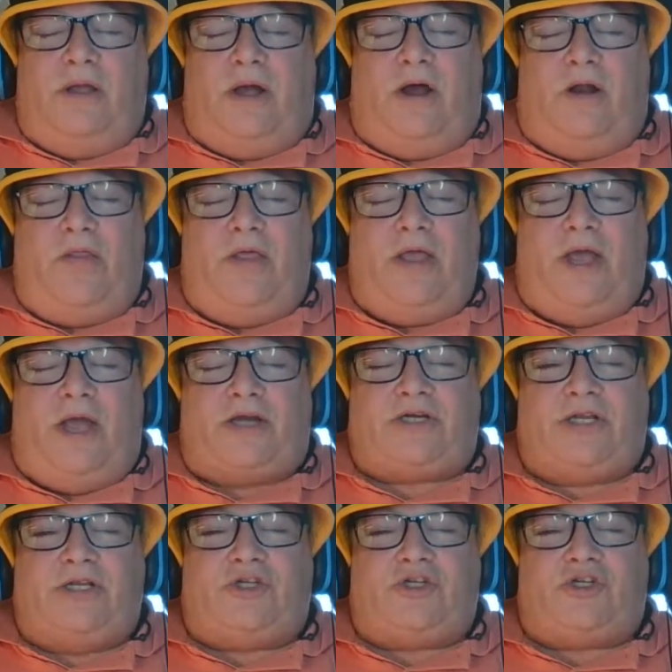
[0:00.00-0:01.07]
Are they
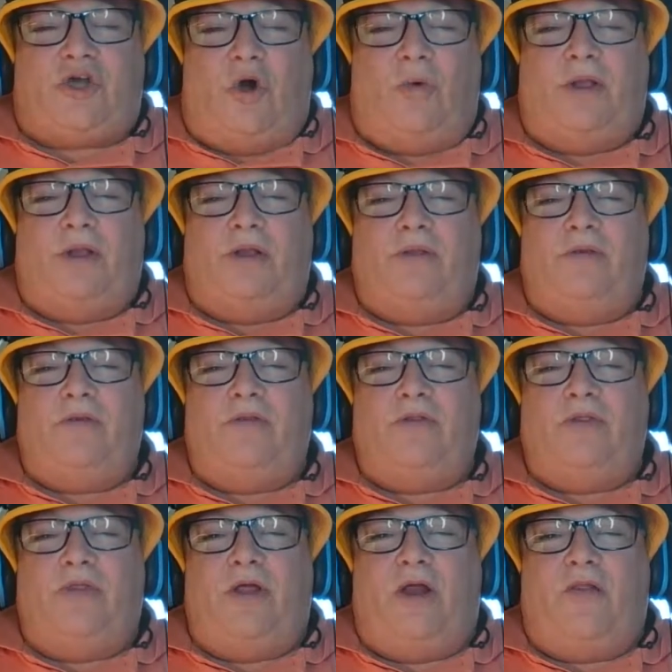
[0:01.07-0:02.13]
actually showing?
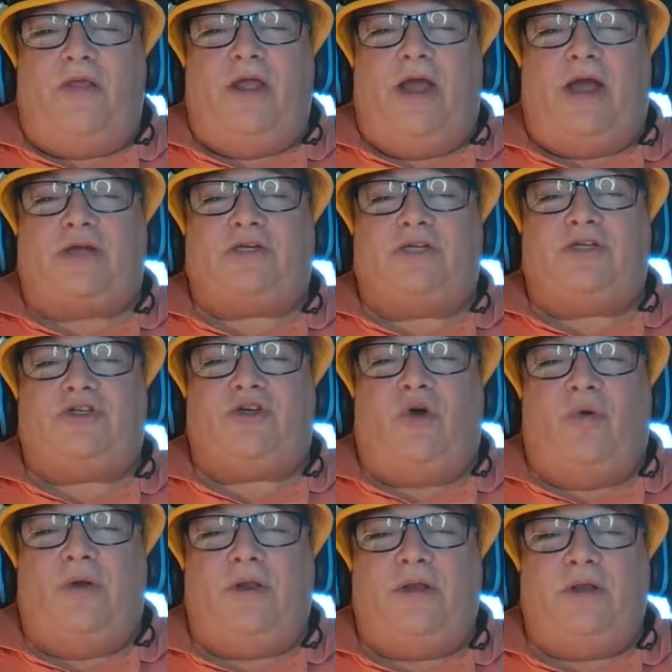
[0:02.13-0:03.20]
Are they actually
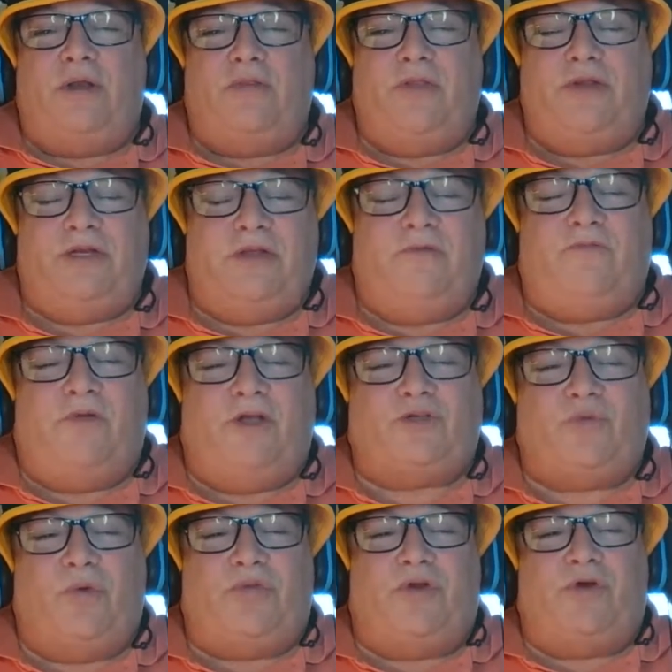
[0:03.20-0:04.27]
showing the defense
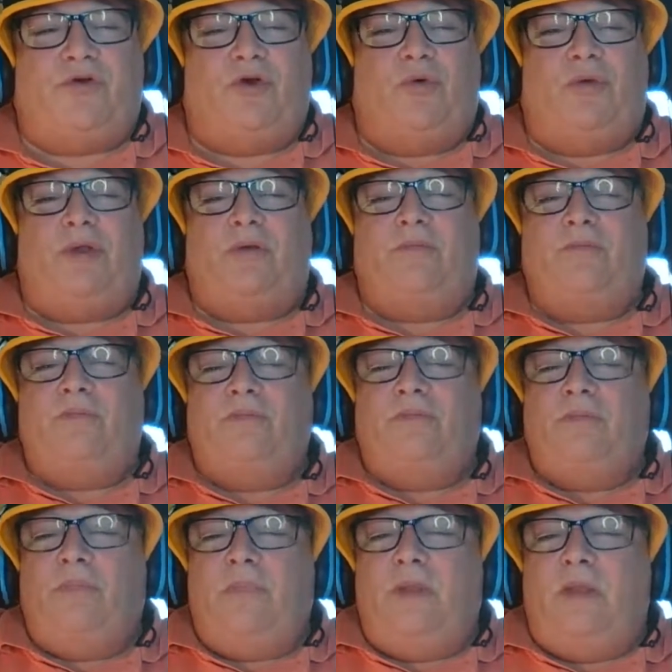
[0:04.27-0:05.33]
what they're doing?
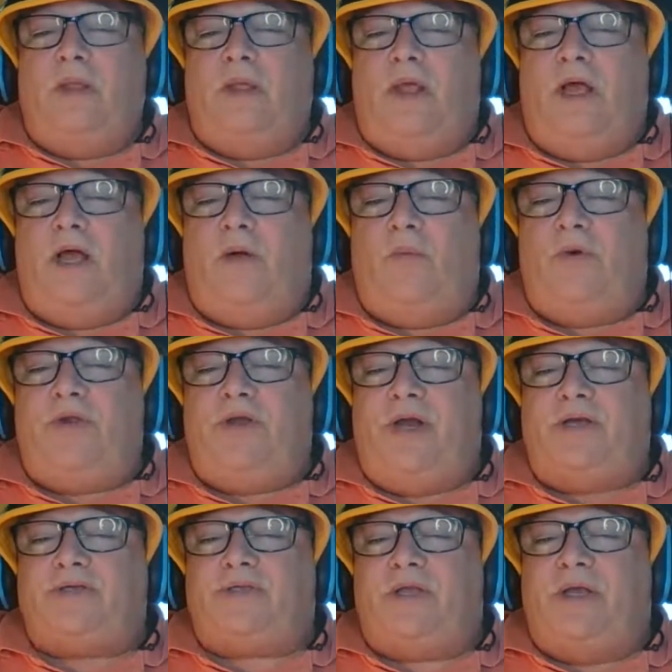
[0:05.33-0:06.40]
What do you
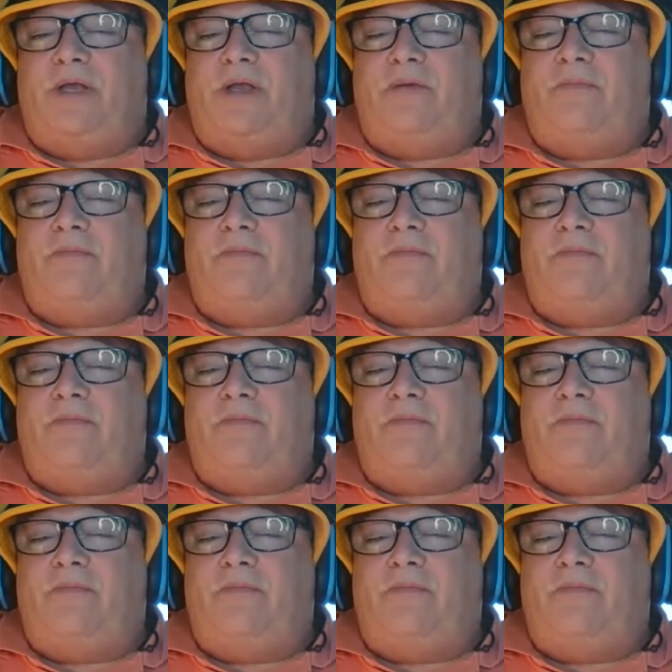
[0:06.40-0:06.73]
guys think?